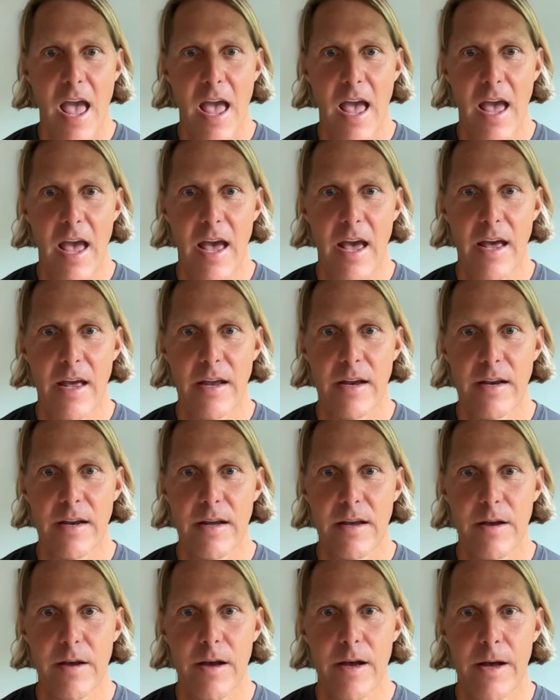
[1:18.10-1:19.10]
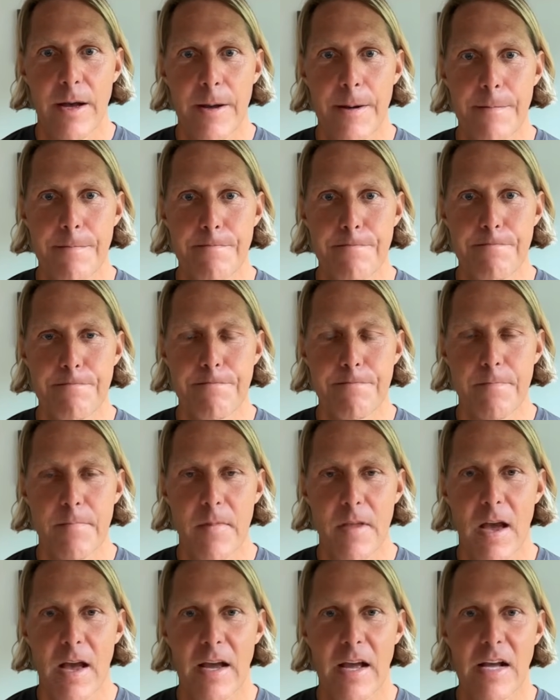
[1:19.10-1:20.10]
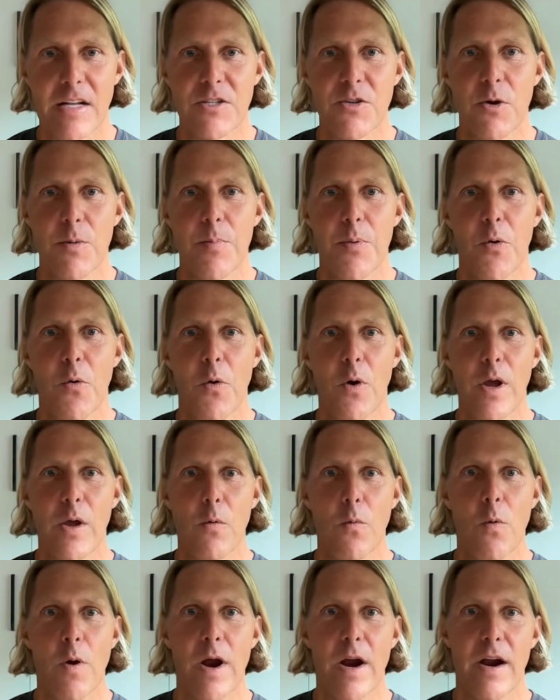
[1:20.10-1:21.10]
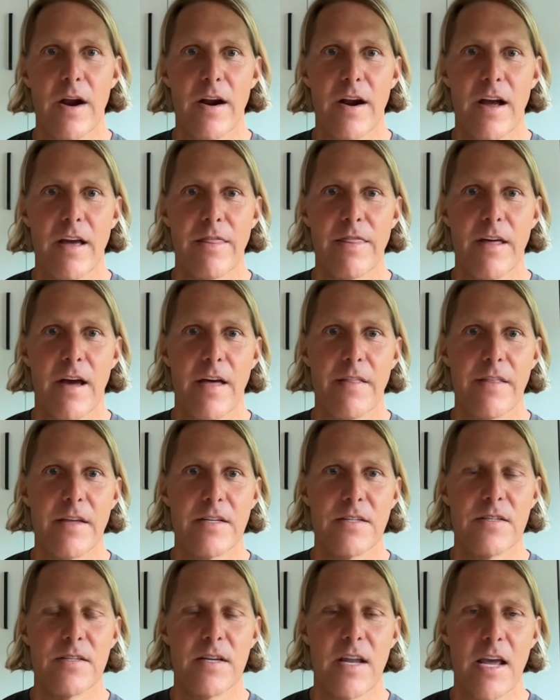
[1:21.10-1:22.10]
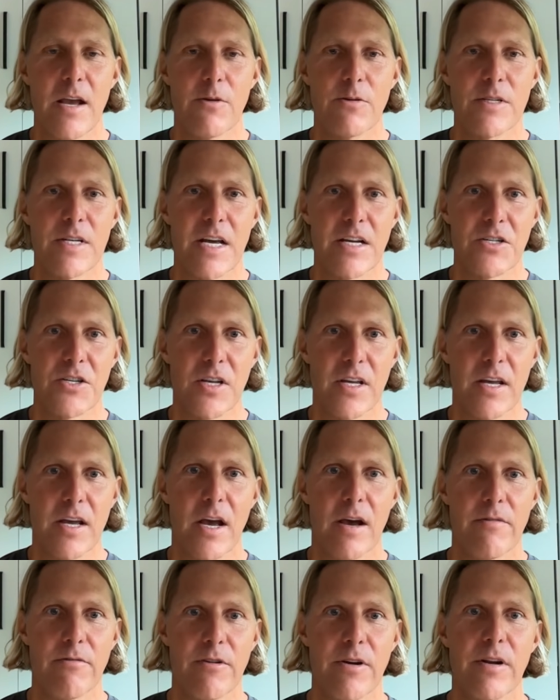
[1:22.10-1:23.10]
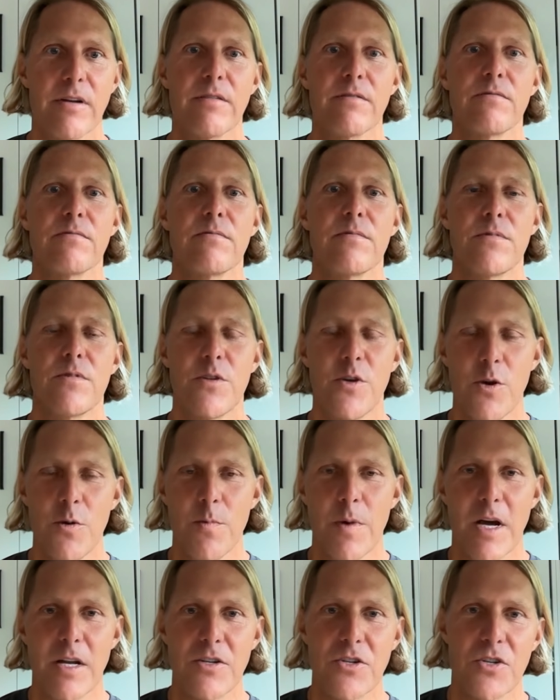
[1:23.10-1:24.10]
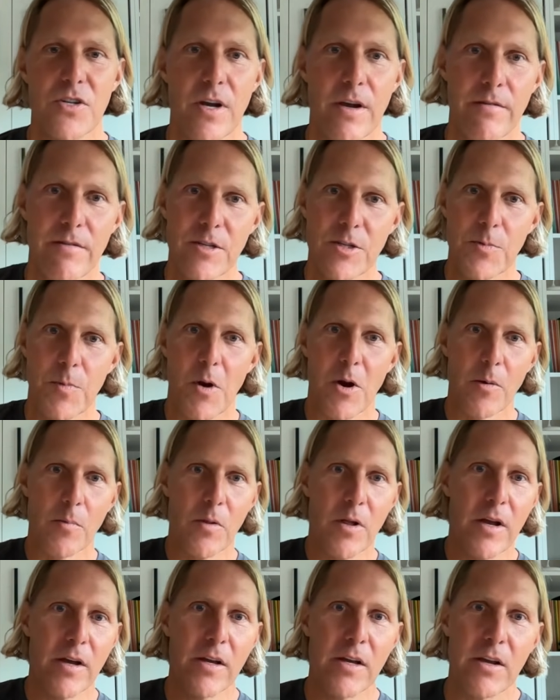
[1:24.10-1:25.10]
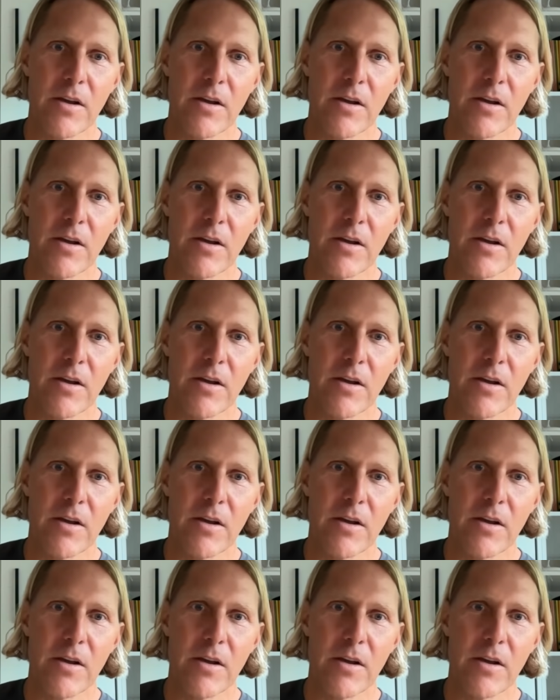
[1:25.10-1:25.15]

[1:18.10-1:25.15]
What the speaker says: And I got to a point where I thought the snake was actually covering too much of the spark plug.